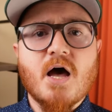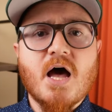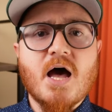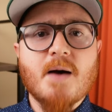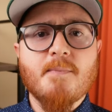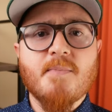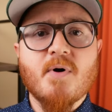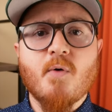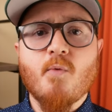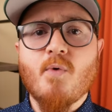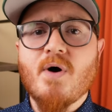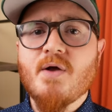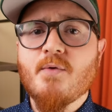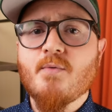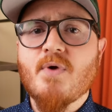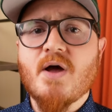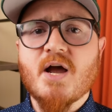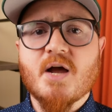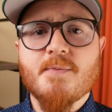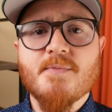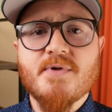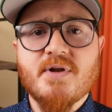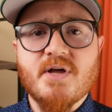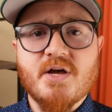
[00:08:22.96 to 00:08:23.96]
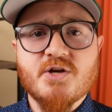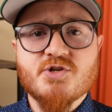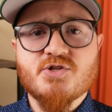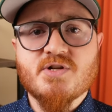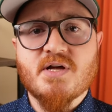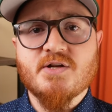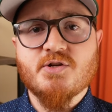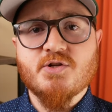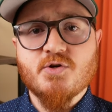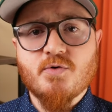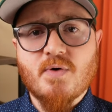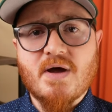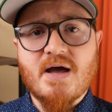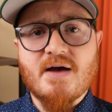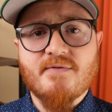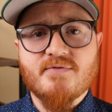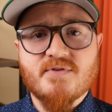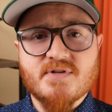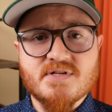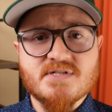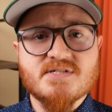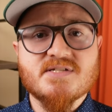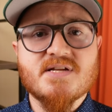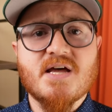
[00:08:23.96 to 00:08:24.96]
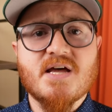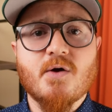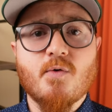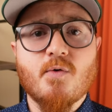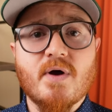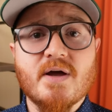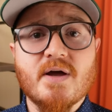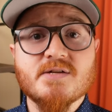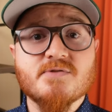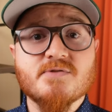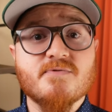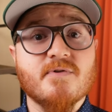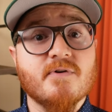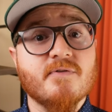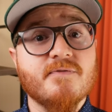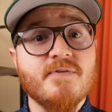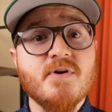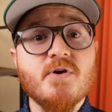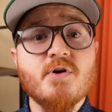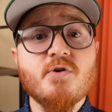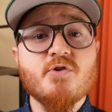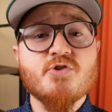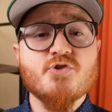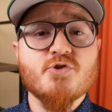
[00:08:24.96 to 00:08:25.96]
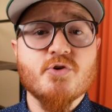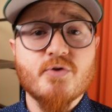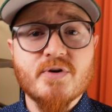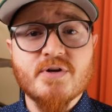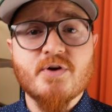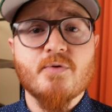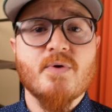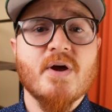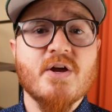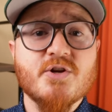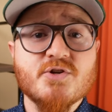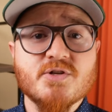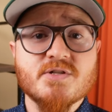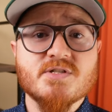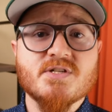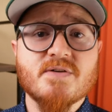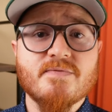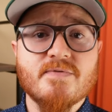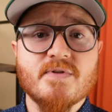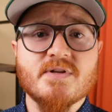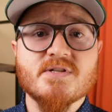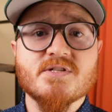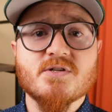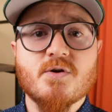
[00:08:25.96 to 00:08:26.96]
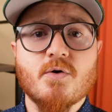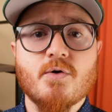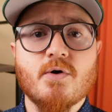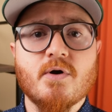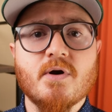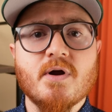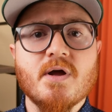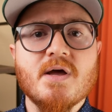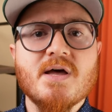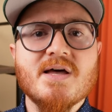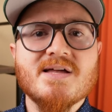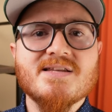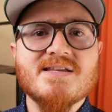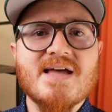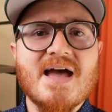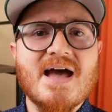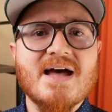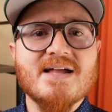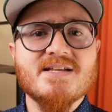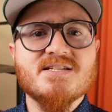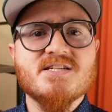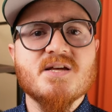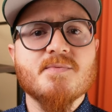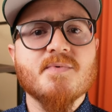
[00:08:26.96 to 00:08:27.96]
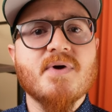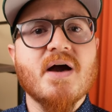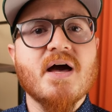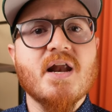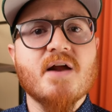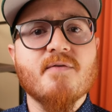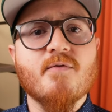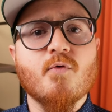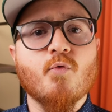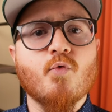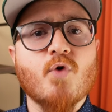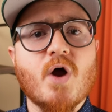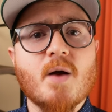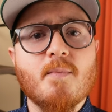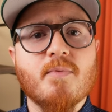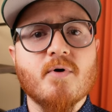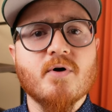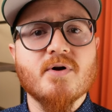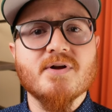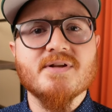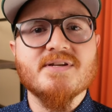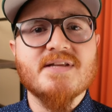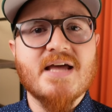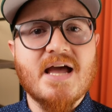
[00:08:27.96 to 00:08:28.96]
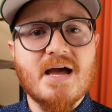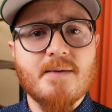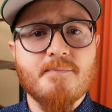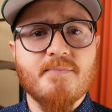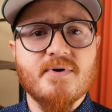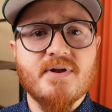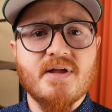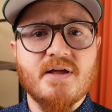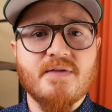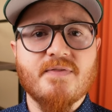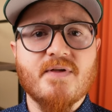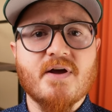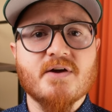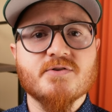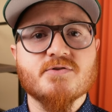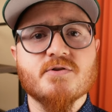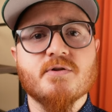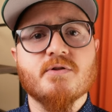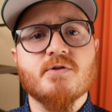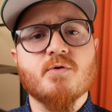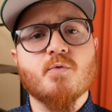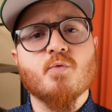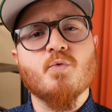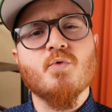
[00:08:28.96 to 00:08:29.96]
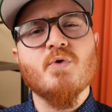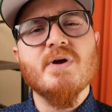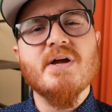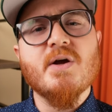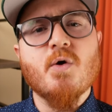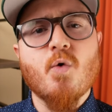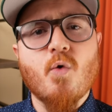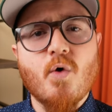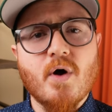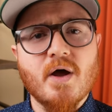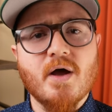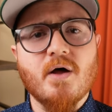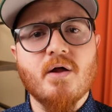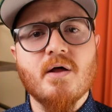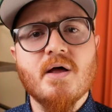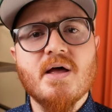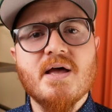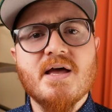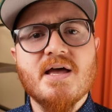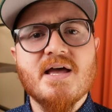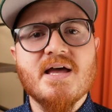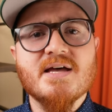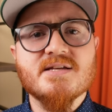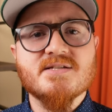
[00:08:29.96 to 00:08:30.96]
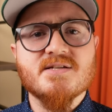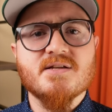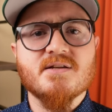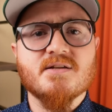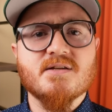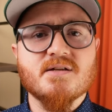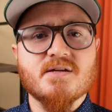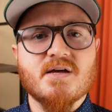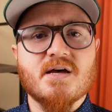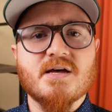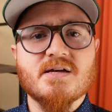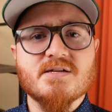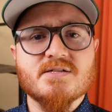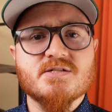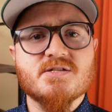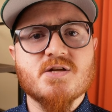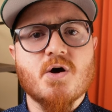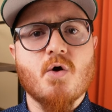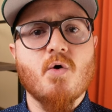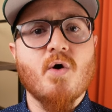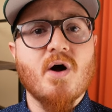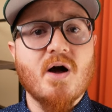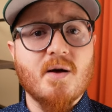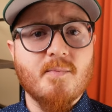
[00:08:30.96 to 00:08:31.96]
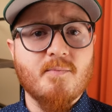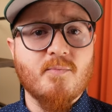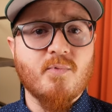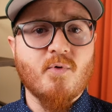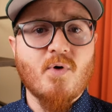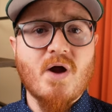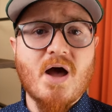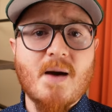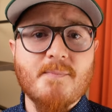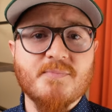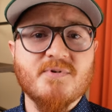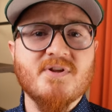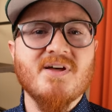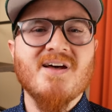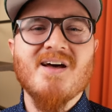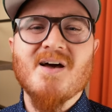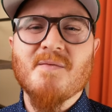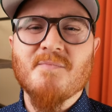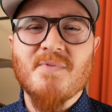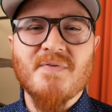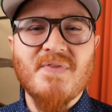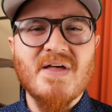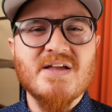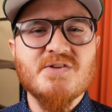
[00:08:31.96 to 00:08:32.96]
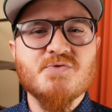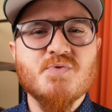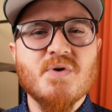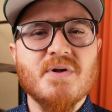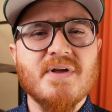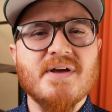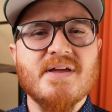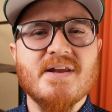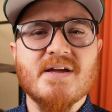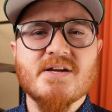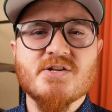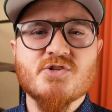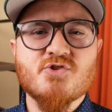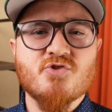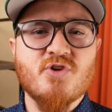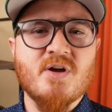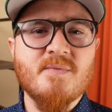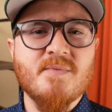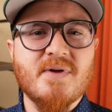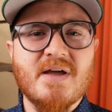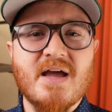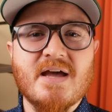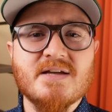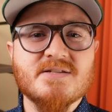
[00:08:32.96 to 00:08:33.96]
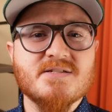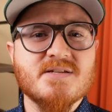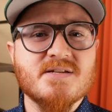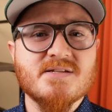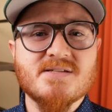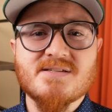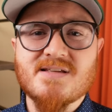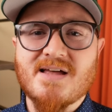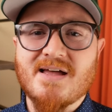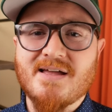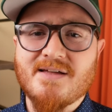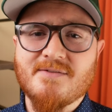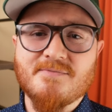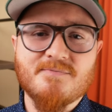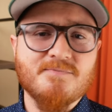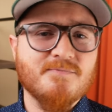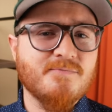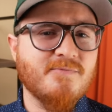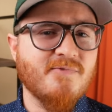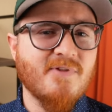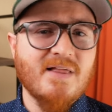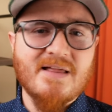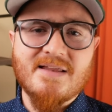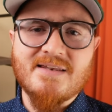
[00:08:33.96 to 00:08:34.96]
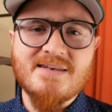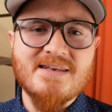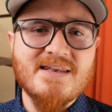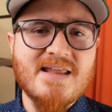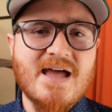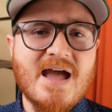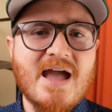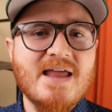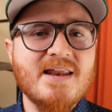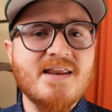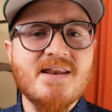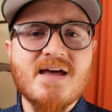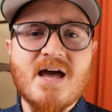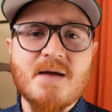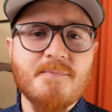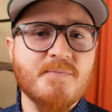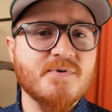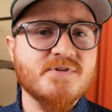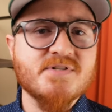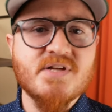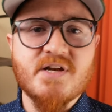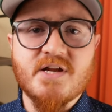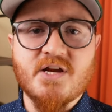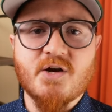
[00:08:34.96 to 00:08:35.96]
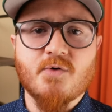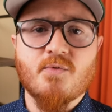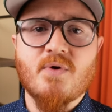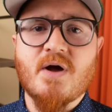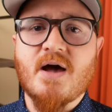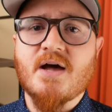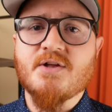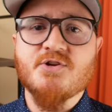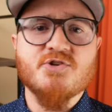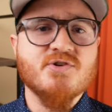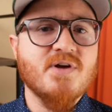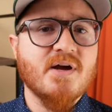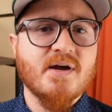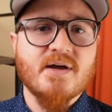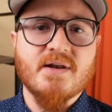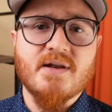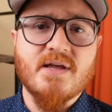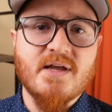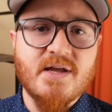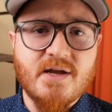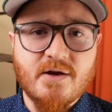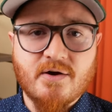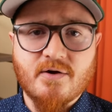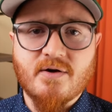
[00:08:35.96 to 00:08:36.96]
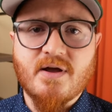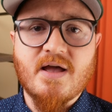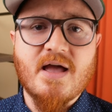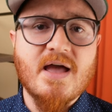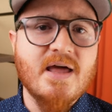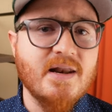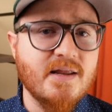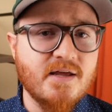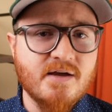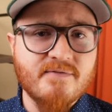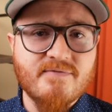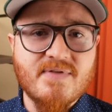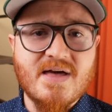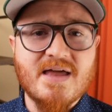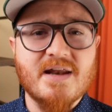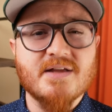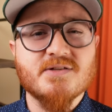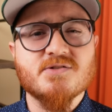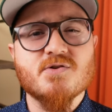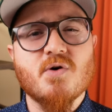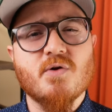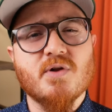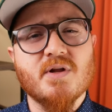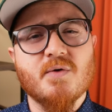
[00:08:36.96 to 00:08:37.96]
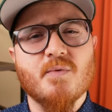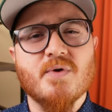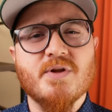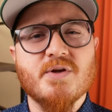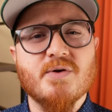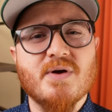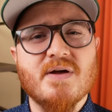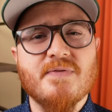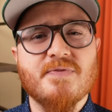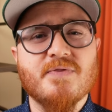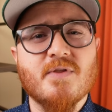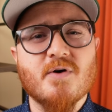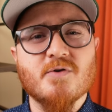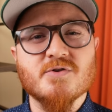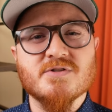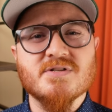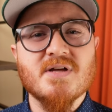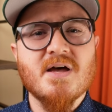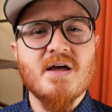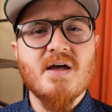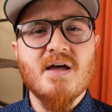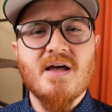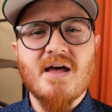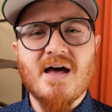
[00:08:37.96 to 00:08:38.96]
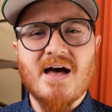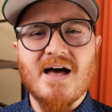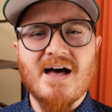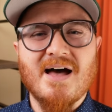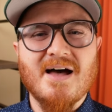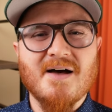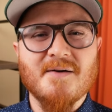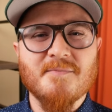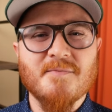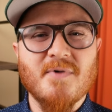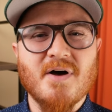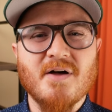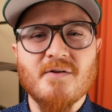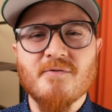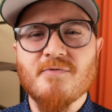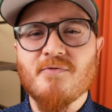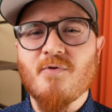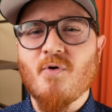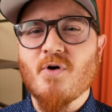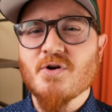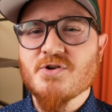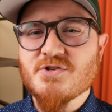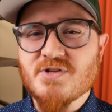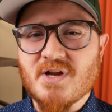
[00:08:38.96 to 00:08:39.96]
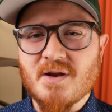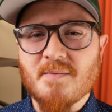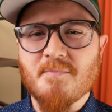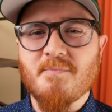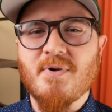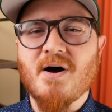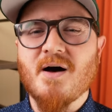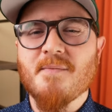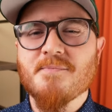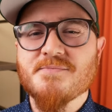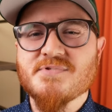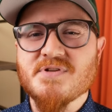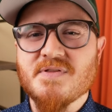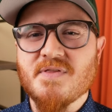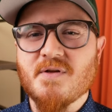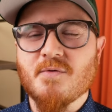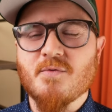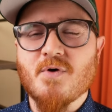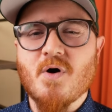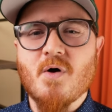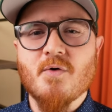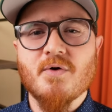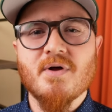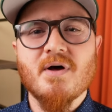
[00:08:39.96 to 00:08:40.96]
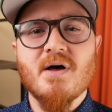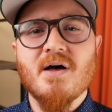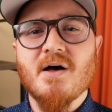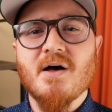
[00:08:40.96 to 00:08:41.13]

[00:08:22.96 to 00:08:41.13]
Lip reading: But one recommendation I do have to Segway is for future iterations of this scooter to add some kind of rubber dampening there so that the recoil isn't so abrupt. But that's really in extreme cases. Like 99% of your ride, you're not gonna hear any of that. It's only when you hit those unfortunate bumps in the road